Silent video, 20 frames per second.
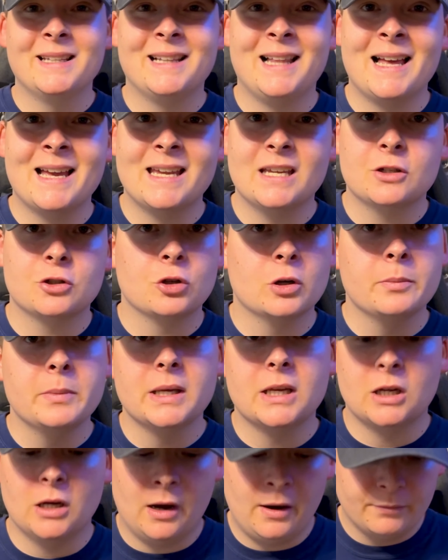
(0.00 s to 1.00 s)
light,
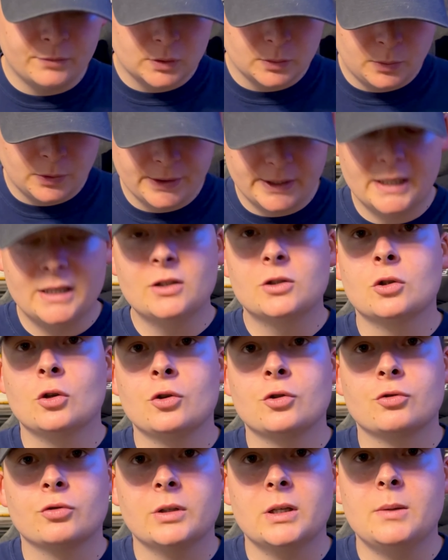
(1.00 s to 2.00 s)
extremely comfortable. The
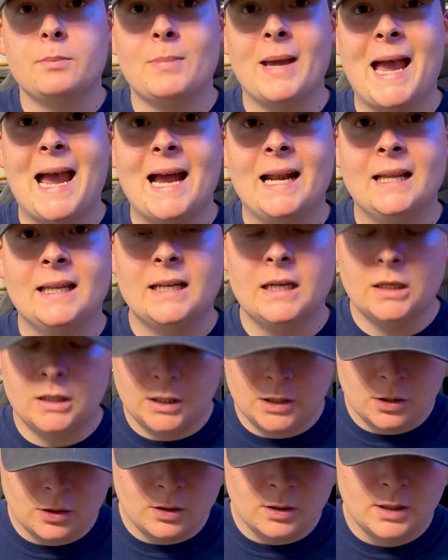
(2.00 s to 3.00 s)
insole is really padded in
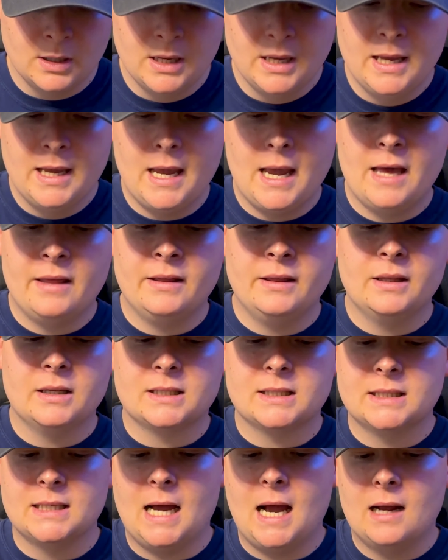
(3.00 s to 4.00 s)
here. And then the
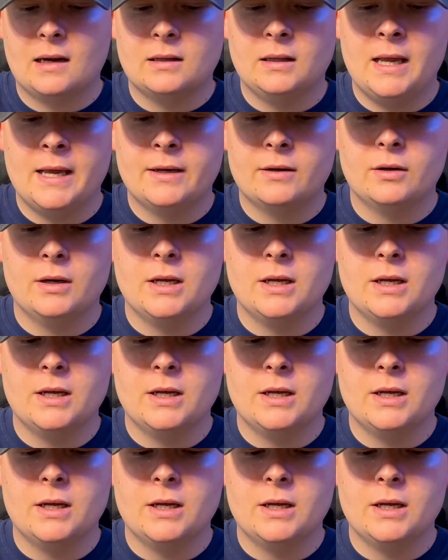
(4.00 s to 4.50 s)
sock liner